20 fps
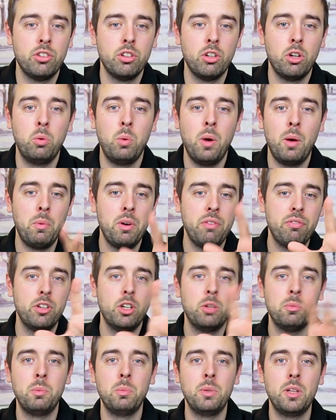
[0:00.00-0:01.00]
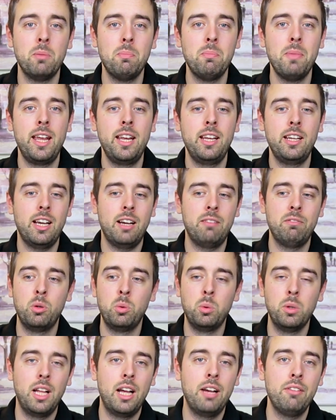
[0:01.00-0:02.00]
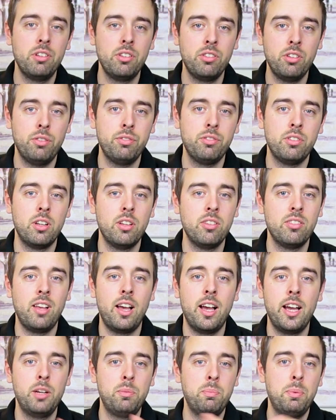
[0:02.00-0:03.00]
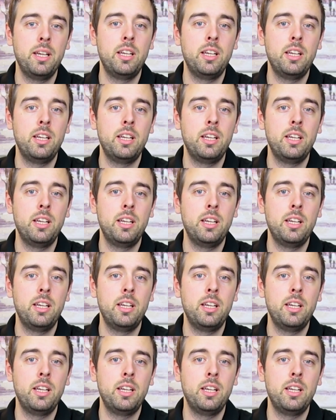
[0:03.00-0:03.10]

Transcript: so when we're filming with the main camera we'll have this off to the side,